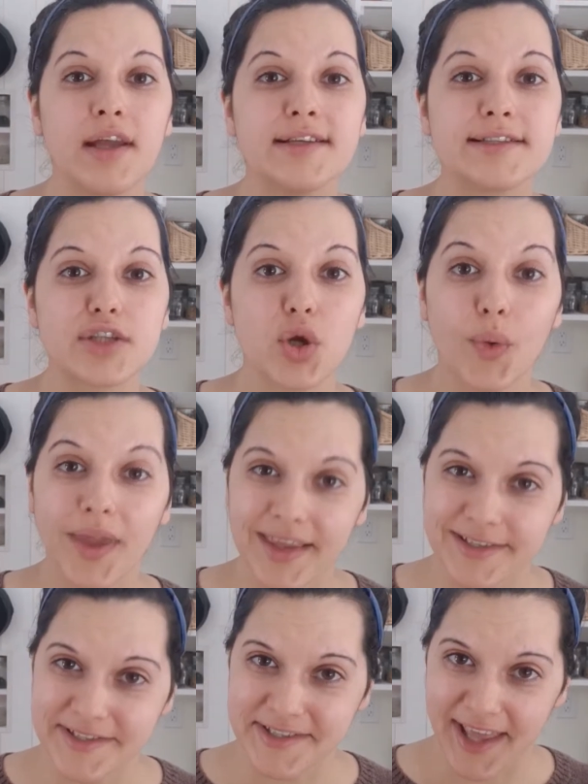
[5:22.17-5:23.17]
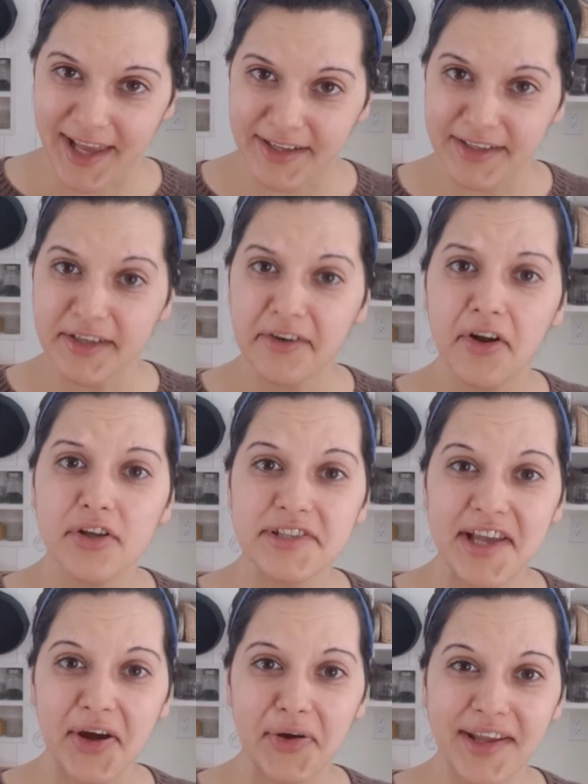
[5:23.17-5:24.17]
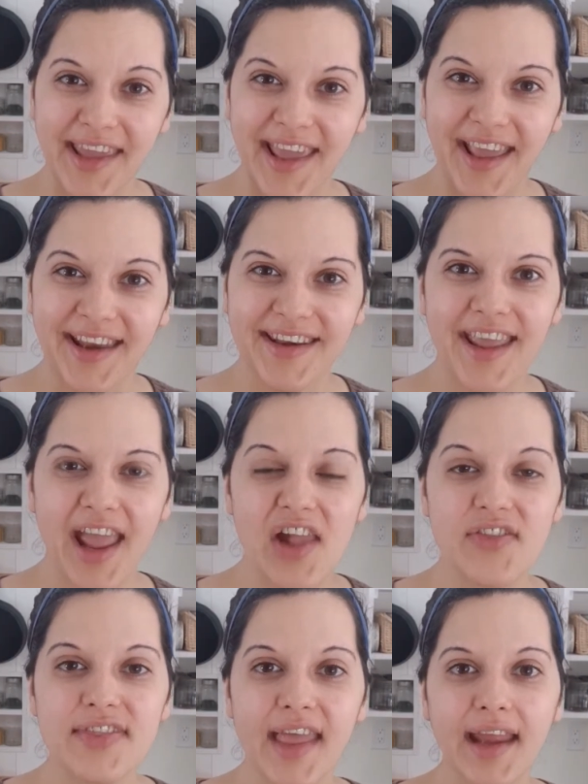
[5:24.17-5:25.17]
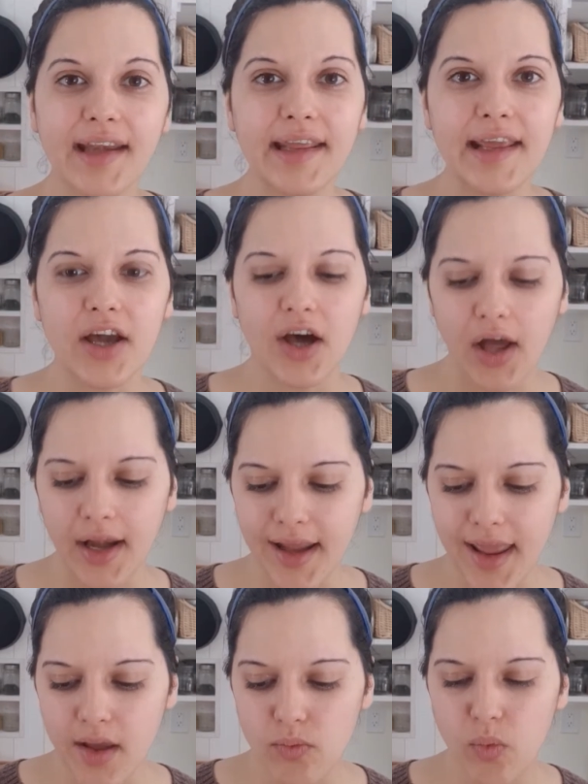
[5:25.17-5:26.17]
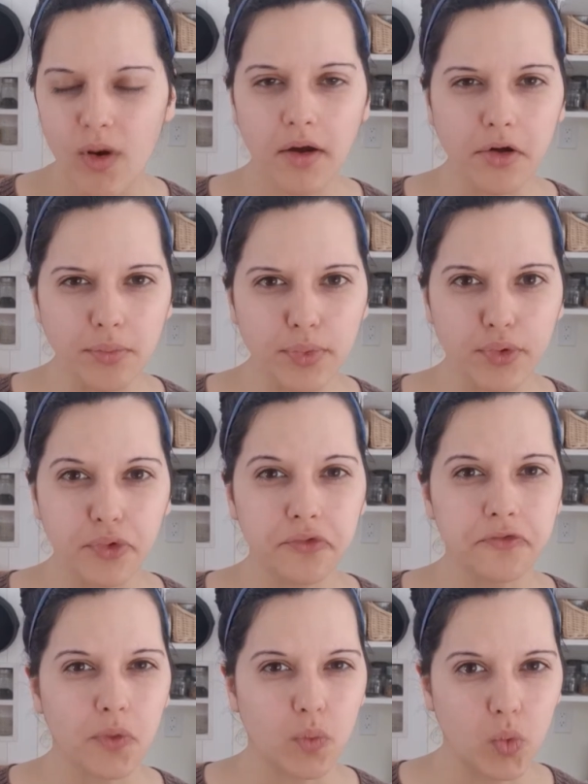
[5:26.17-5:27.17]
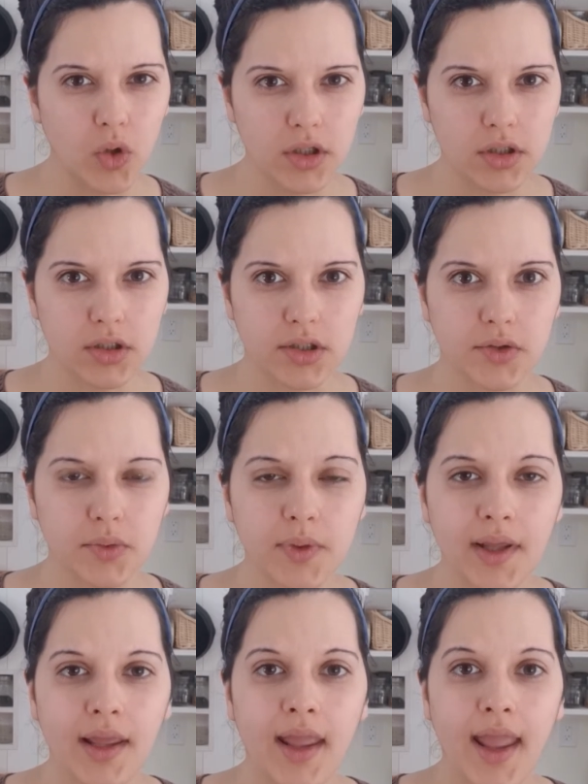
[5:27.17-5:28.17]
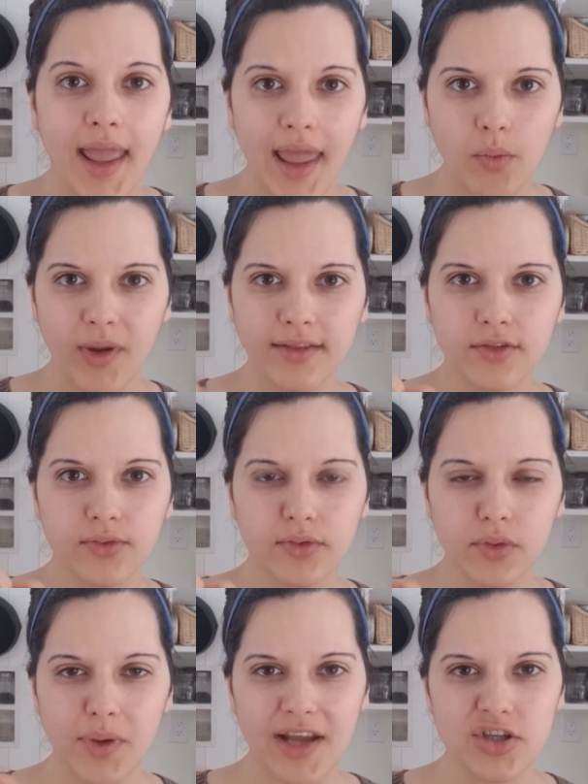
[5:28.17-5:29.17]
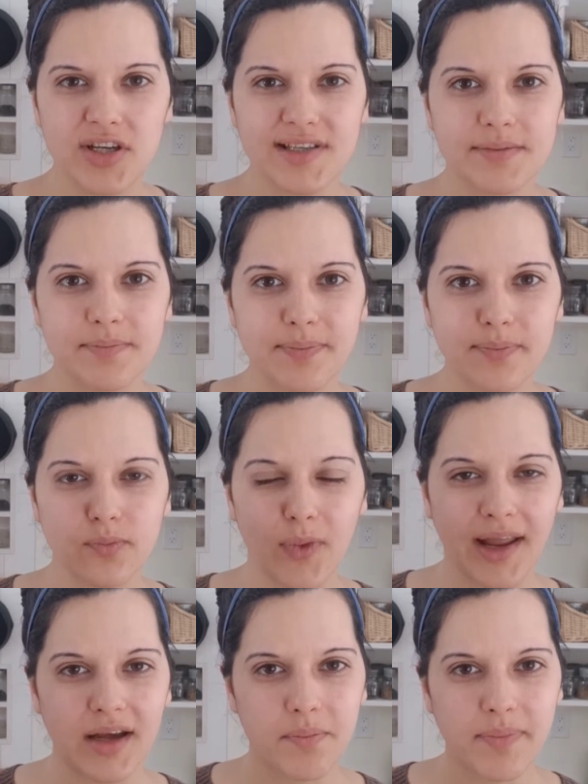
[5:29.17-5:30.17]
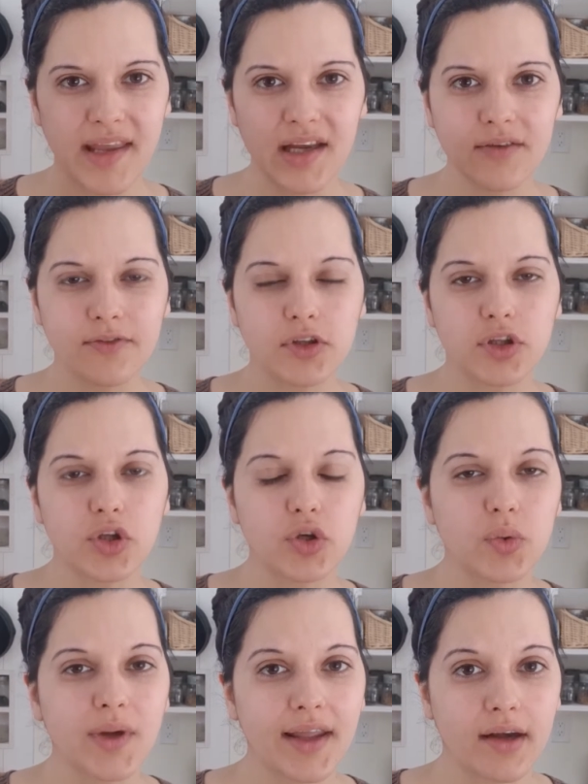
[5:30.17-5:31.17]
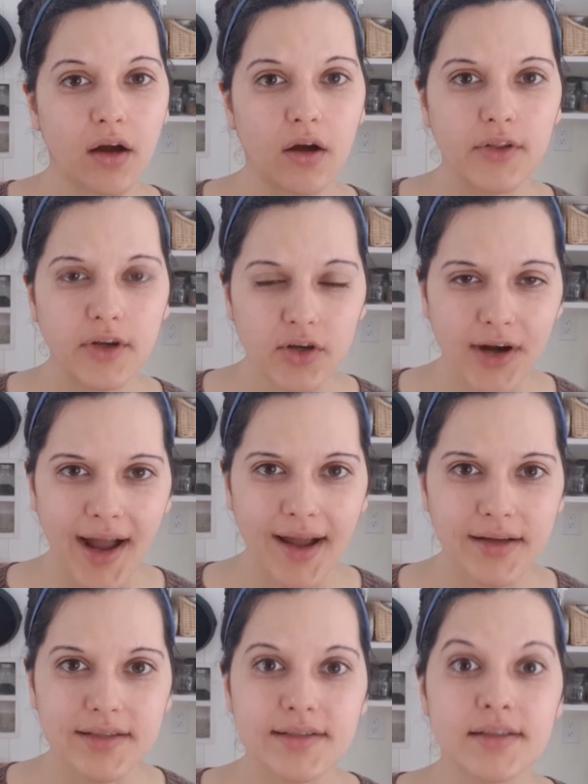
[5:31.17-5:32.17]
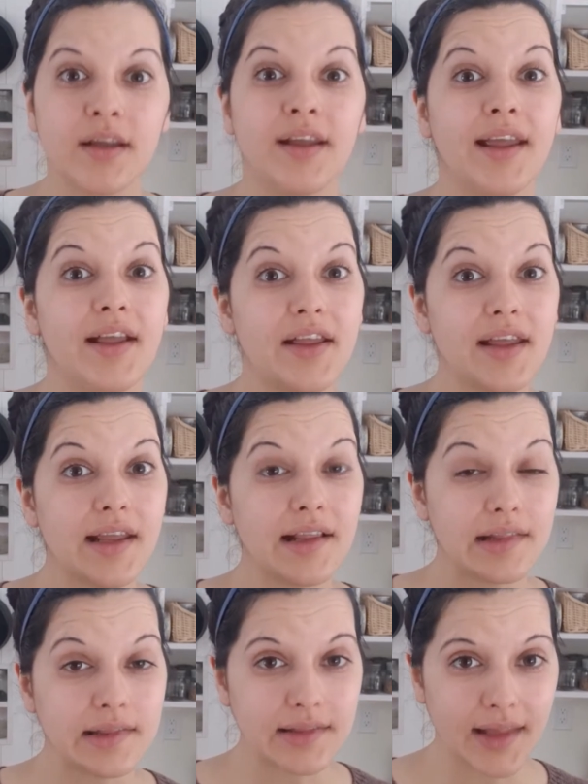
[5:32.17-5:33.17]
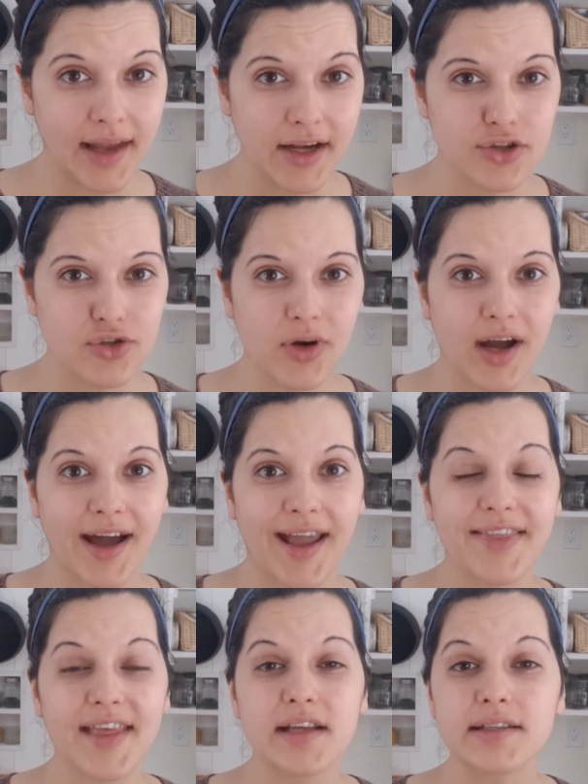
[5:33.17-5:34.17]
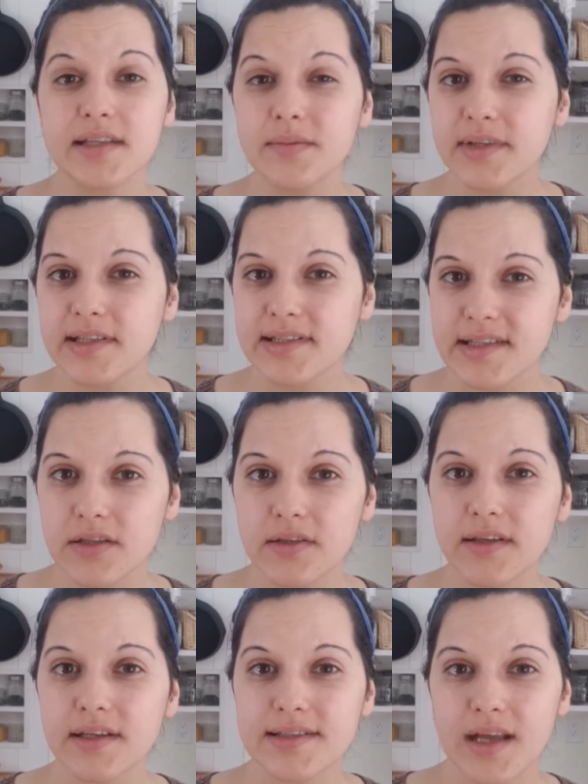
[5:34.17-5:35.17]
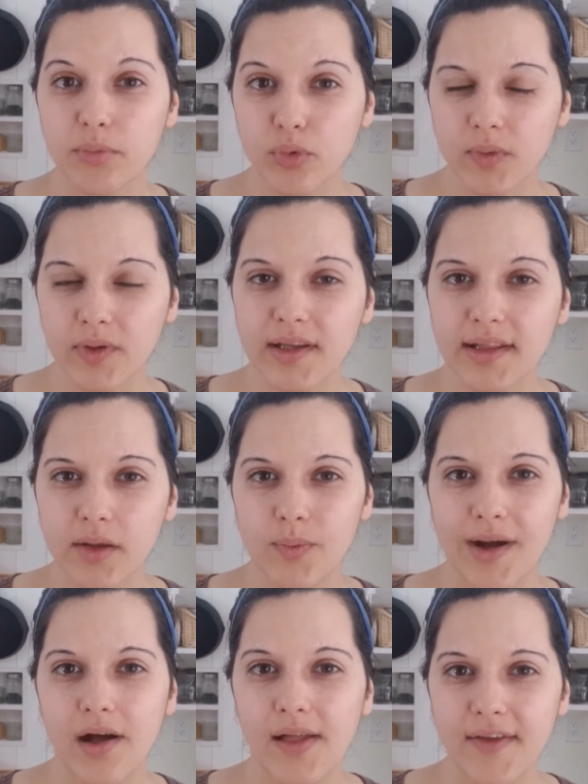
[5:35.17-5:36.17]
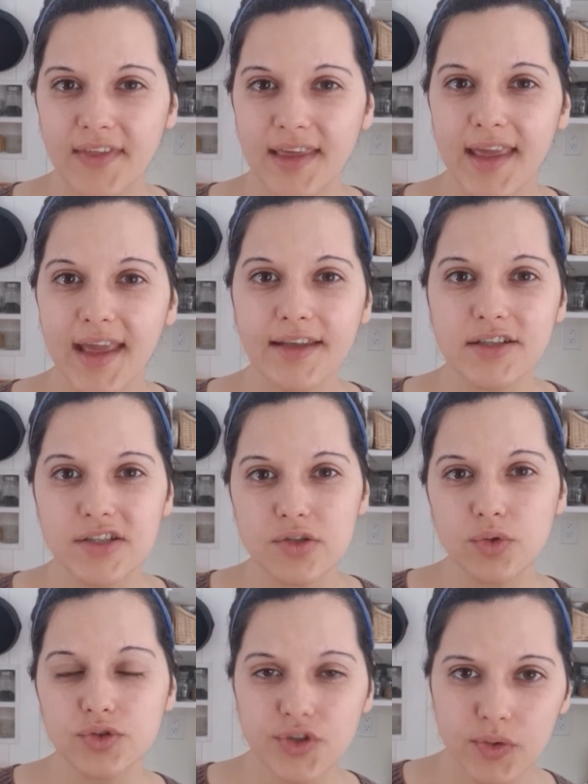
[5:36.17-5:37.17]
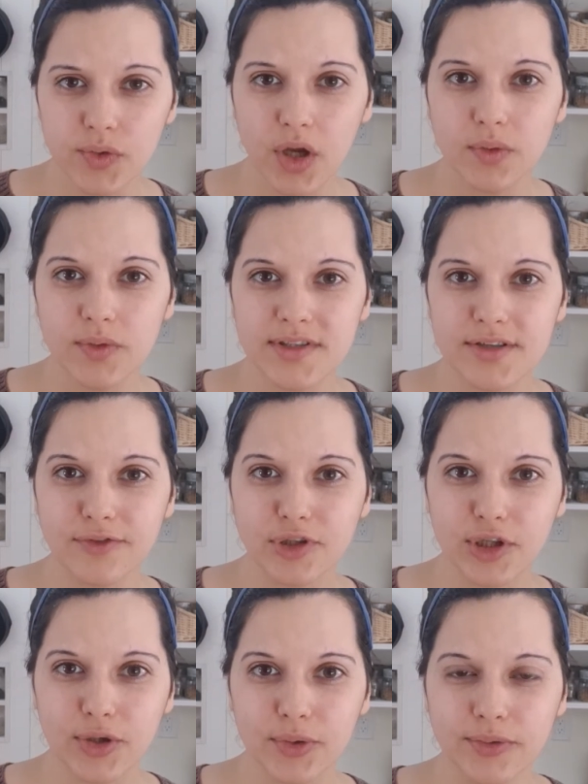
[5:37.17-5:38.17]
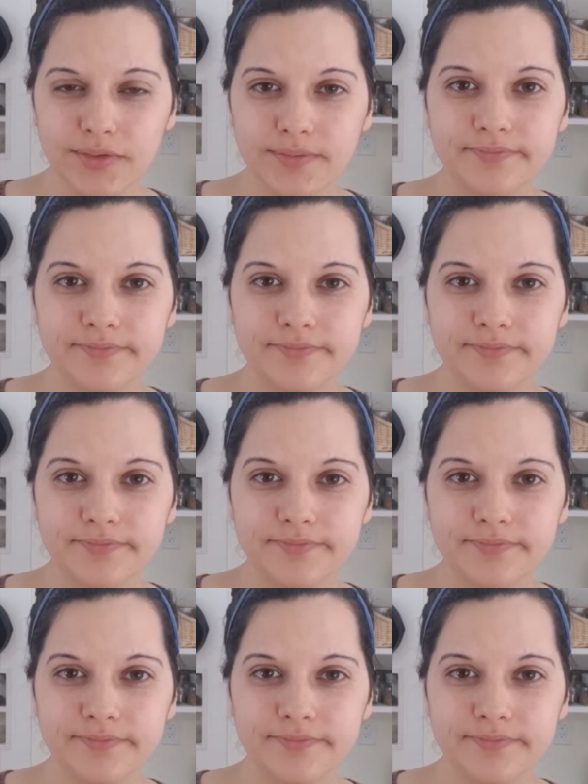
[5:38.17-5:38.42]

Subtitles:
So he sanded it all down again, and then he got a waterproof wood glue and went through and just ran a bead of glue in all the cracks, let it dry. That seemed to seal things up really well. I think he had to do 2 coats of glue.